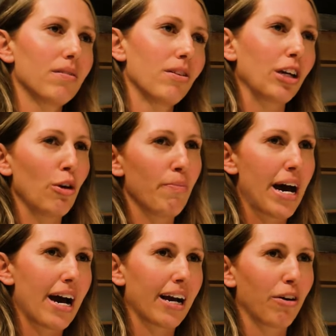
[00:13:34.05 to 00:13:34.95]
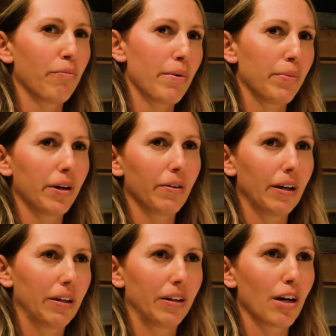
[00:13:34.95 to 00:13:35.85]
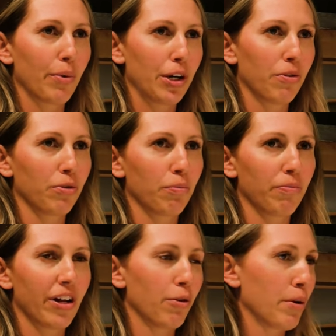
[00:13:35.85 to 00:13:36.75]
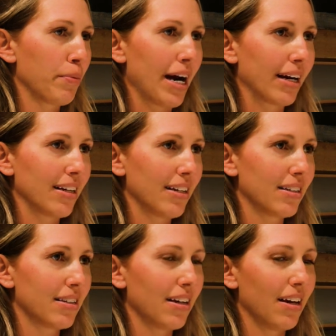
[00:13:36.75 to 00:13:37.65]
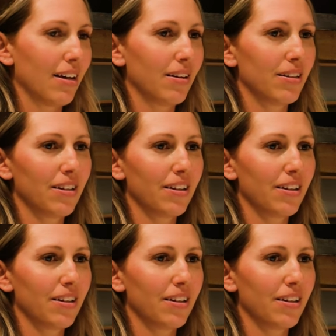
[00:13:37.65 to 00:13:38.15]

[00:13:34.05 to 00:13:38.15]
looking back, I remember like coming home from volleyball practice and